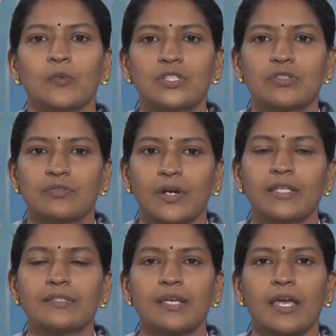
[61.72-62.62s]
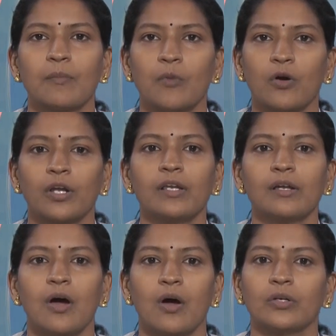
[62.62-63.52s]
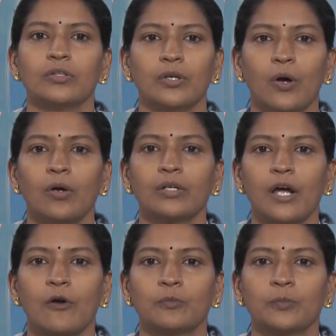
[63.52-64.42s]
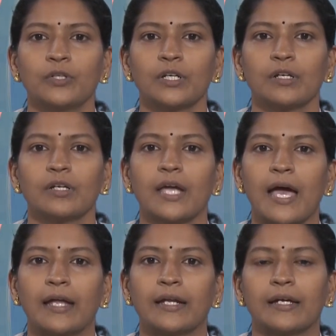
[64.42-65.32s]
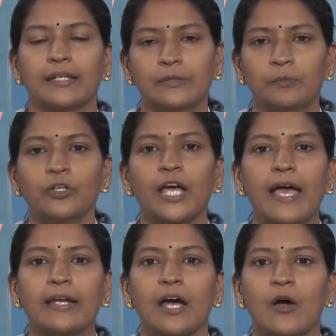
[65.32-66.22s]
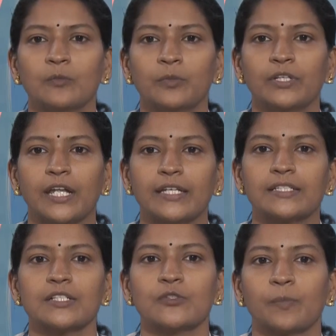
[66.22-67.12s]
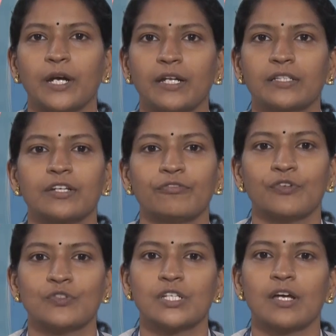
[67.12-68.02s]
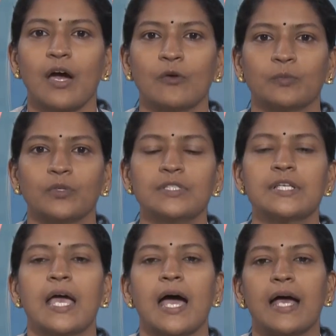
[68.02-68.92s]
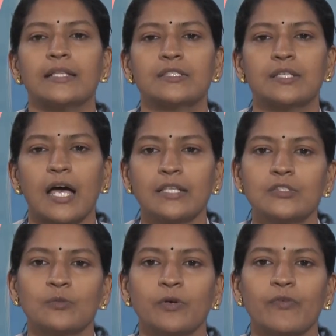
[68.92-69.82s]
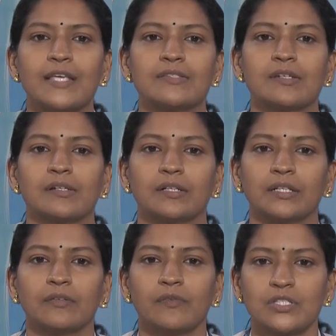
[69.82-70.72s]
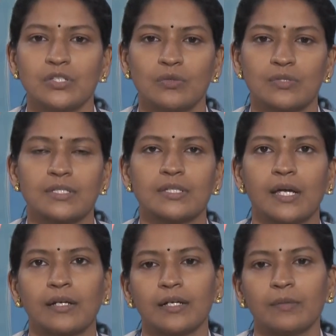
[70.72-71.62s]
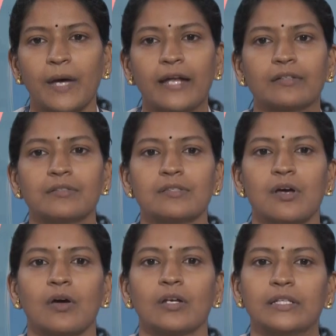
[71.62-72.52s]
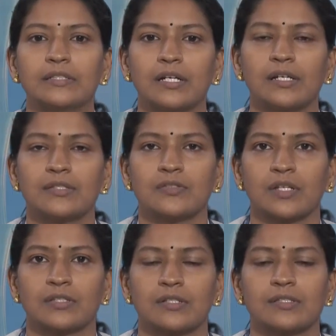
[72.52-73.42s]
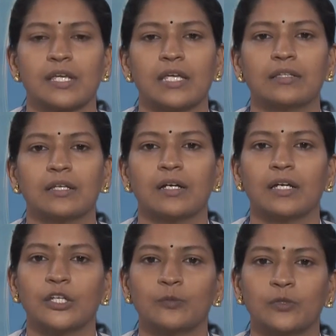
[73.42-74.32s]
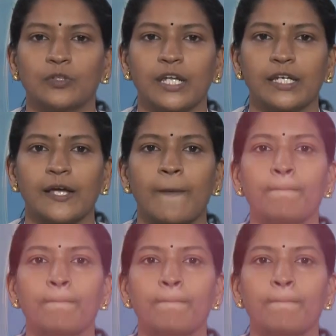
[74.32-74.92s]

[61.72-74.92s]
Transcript: which trains a model on non-output input and output data to predict future outputs, and unsupervised learning, which uses hidden patterns or internal structures in the input data.